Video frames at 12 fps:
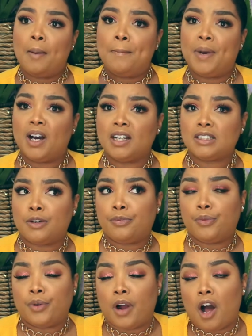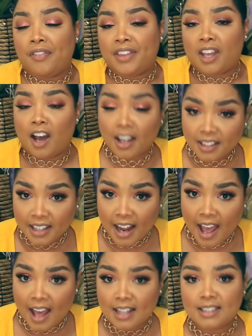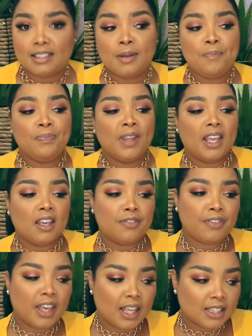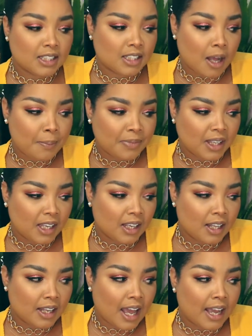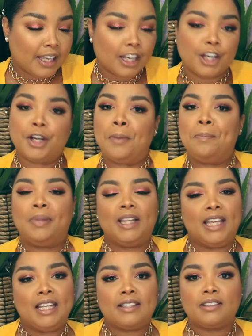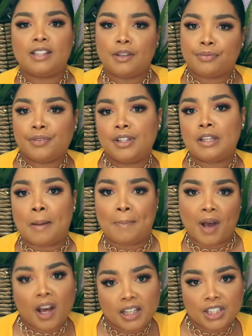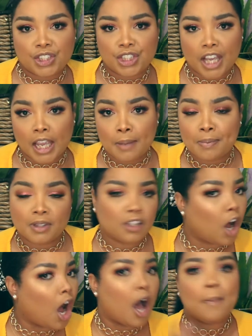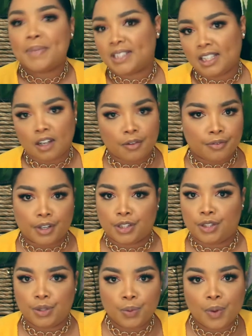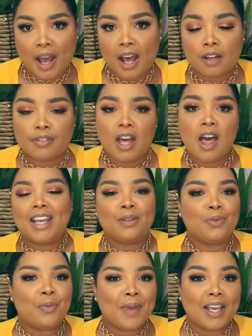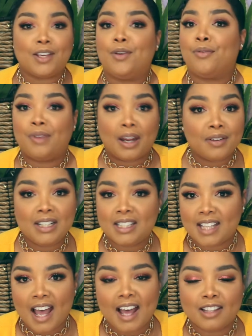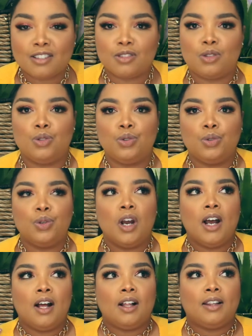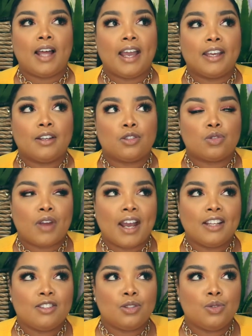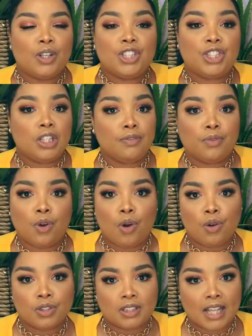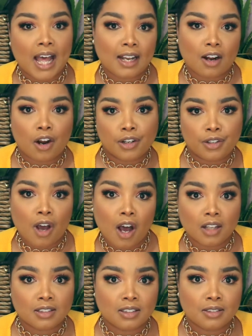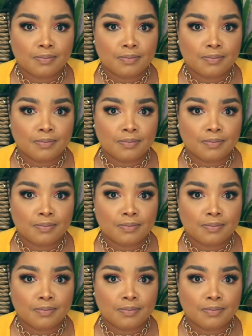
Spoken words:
But for, on the other hand, if it's something like a complete different body shape, the opposite of what you have, it will make you very sad to, like, try to achieve goals that are not